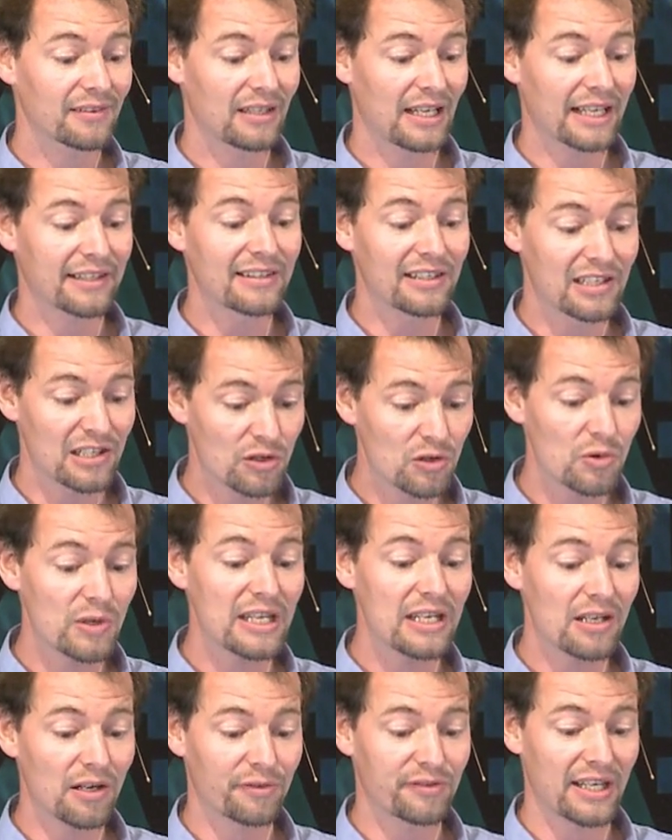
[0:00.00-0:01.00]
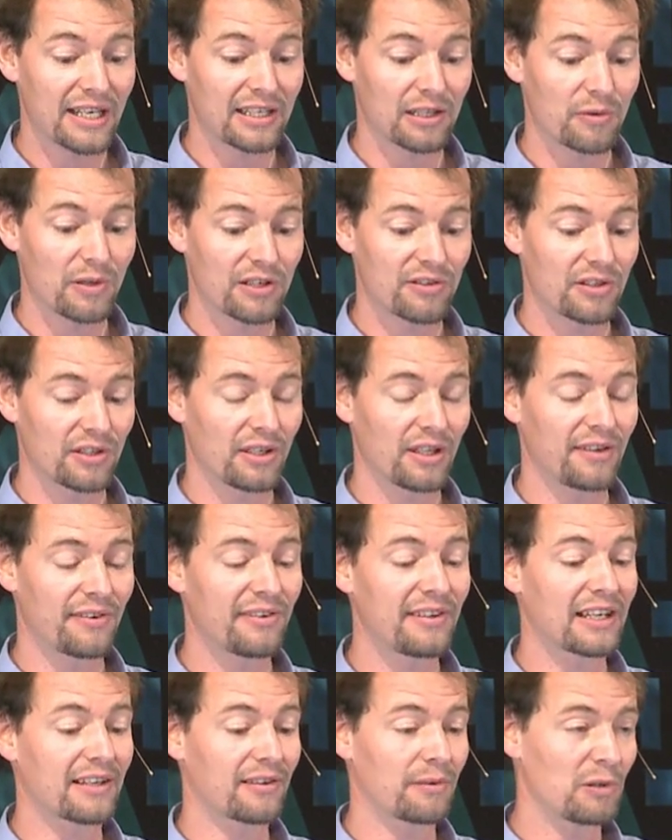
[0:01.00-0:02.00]
like the degree of that equation is
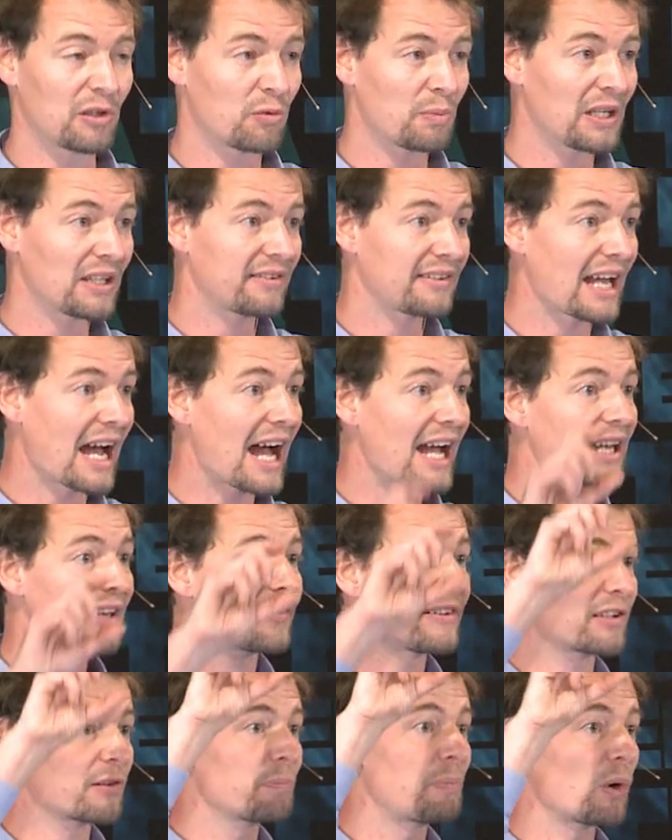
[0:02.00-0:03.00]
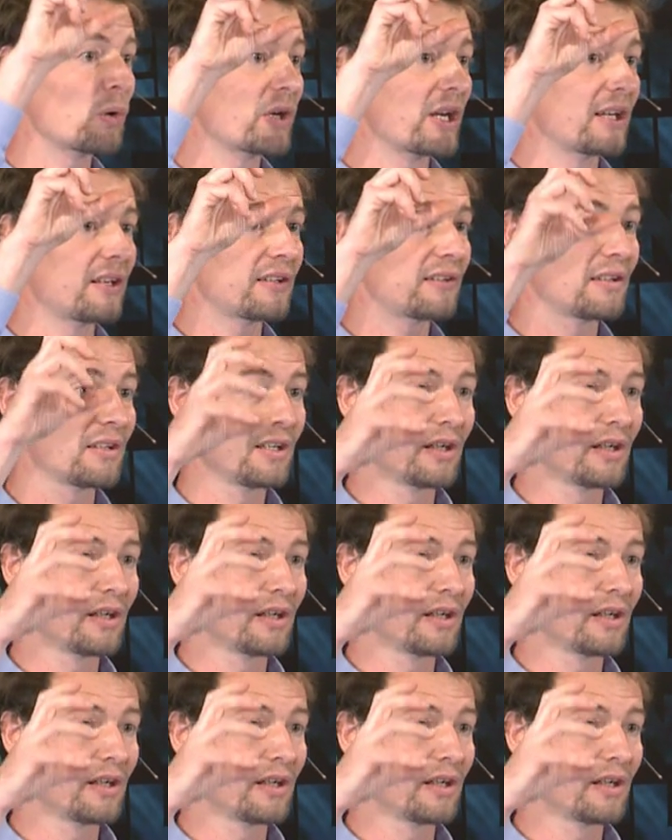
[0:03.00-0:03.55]
6, which means the highest exponent